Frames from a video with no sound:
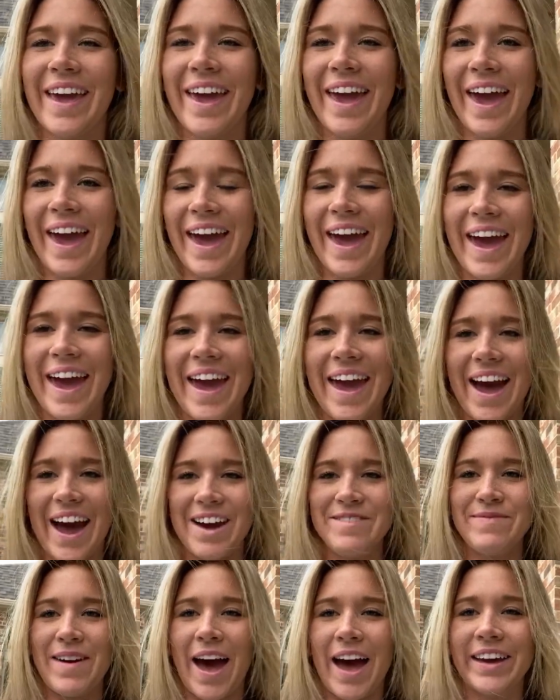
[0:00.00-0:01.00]
Hey,
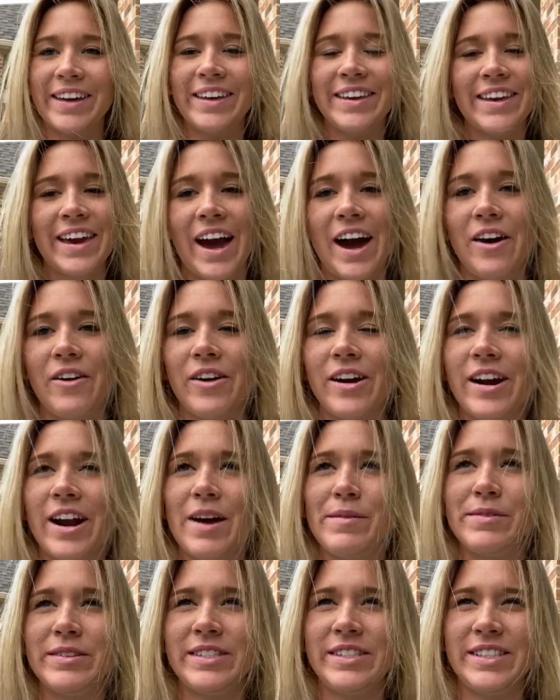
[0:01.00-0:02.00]
I'm Maggie Coward.
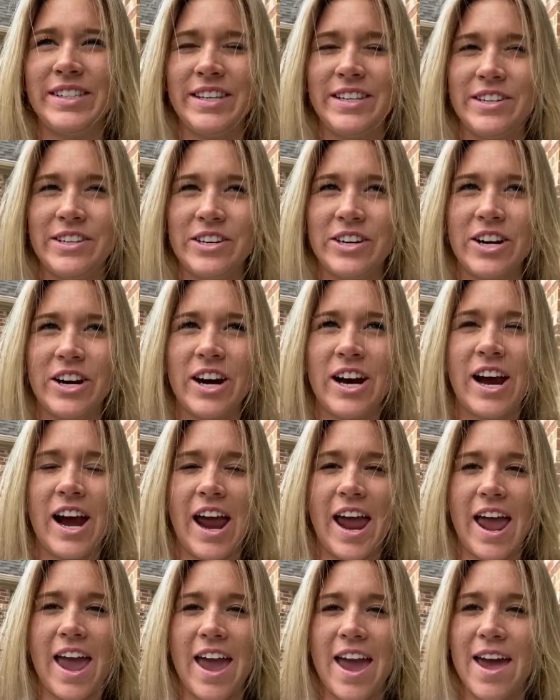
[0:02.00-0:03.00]
I'm a senior,
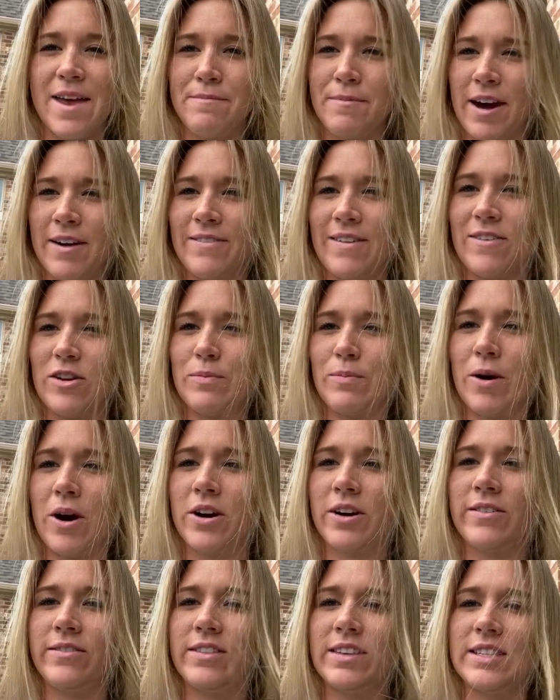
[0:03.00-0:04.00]
and my favorite
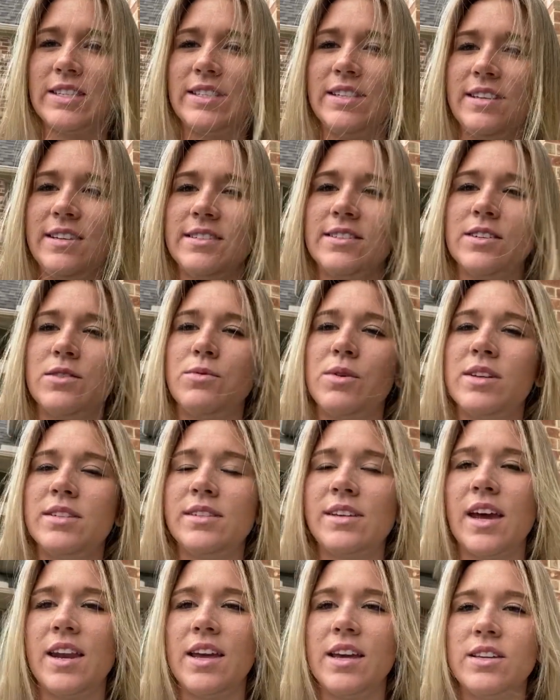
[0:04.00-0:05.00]
part of this season was
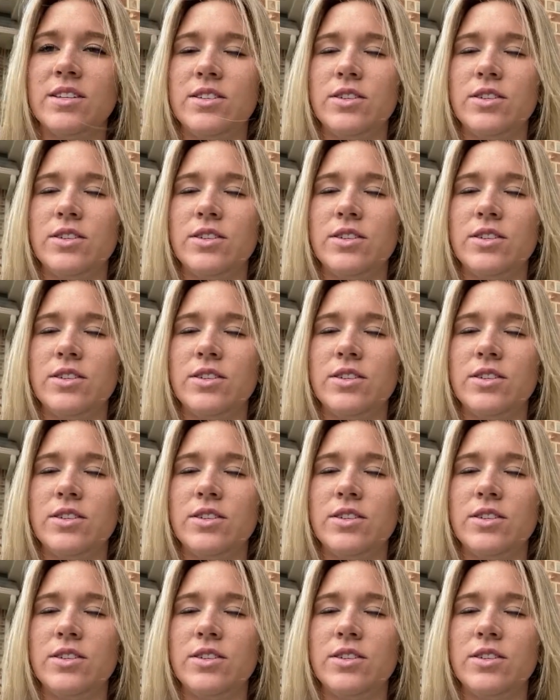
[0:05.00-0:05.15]
getting